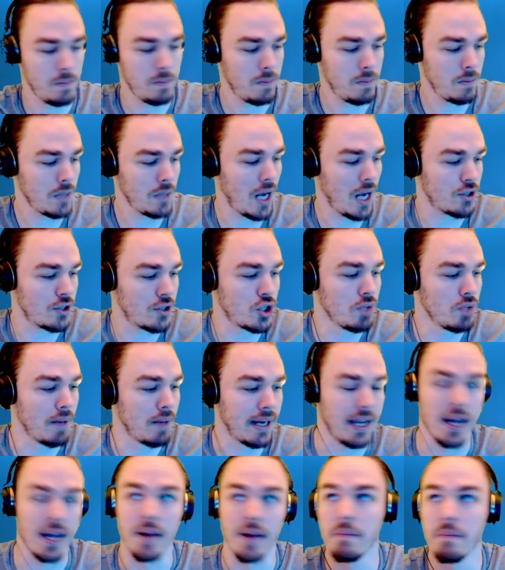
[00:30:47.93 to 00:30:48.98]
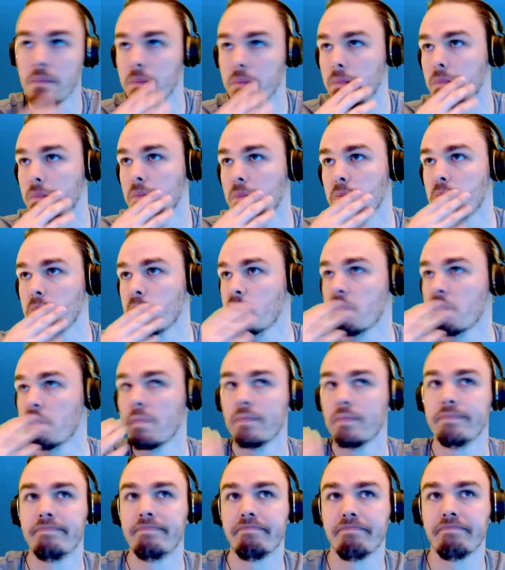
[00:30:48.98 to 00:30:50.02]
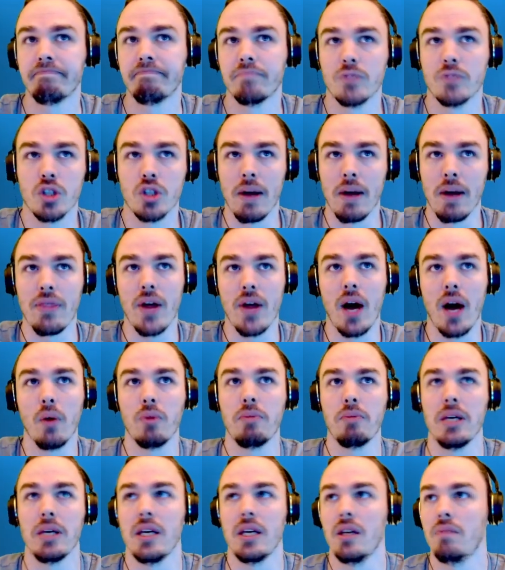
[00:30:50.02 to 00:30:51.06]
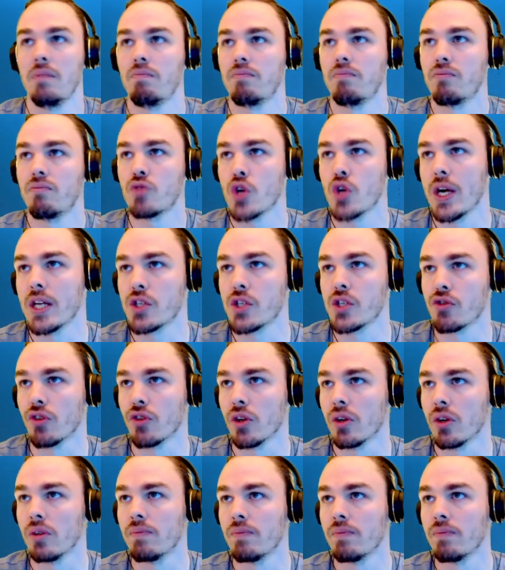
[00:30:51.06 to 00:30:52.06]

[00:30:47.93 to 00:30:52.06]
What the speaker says: I assume I can. So my thought would be transfer